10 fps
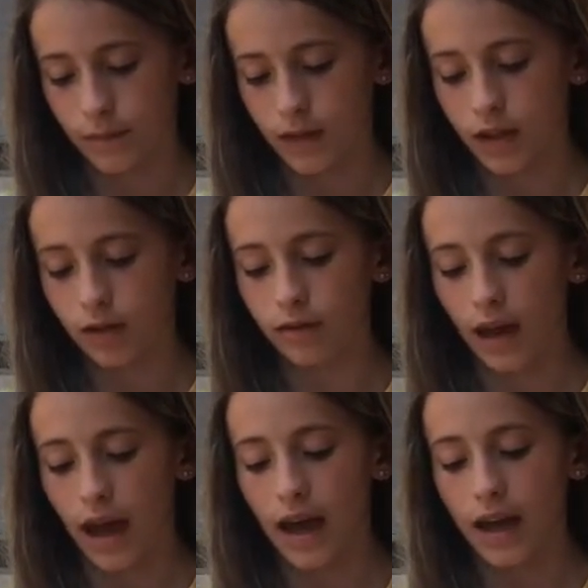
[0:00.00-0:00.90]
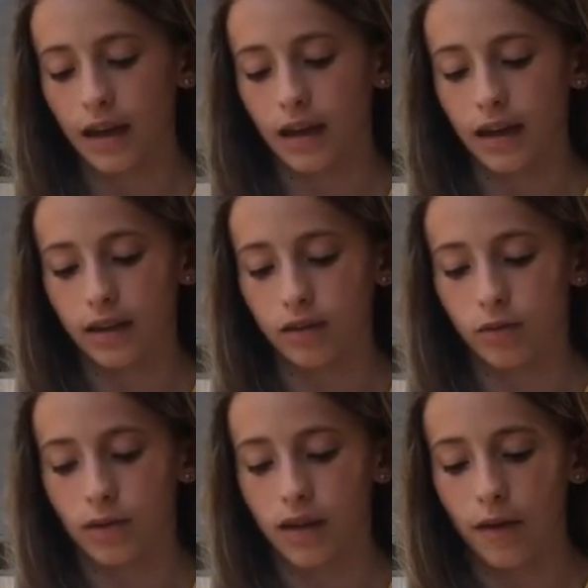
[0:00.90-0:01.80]
do that, do
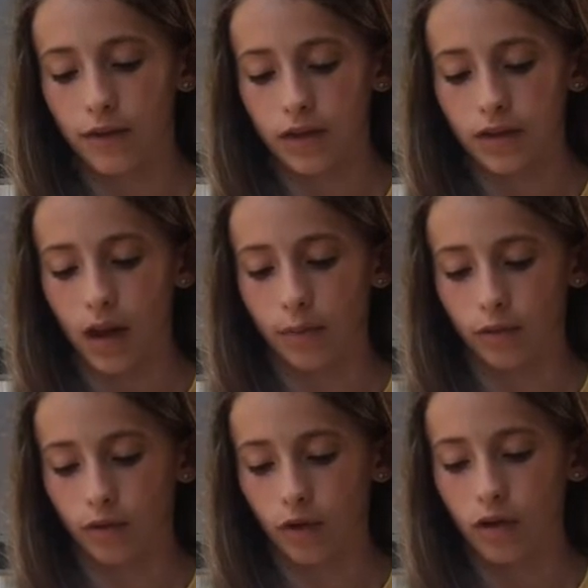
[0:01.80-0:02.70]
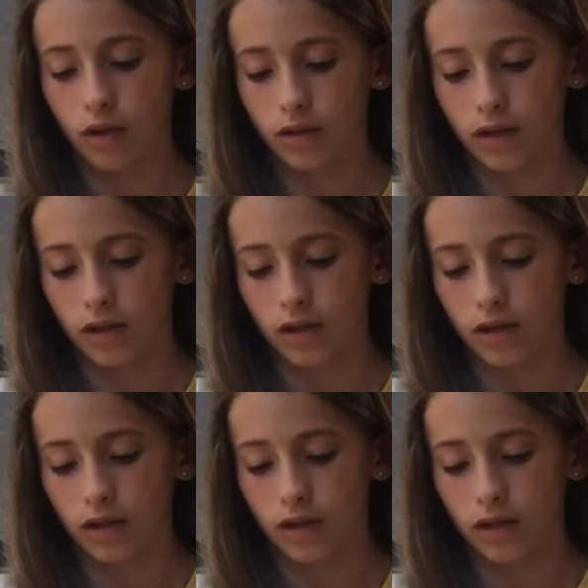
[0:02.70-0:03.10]
another double knot.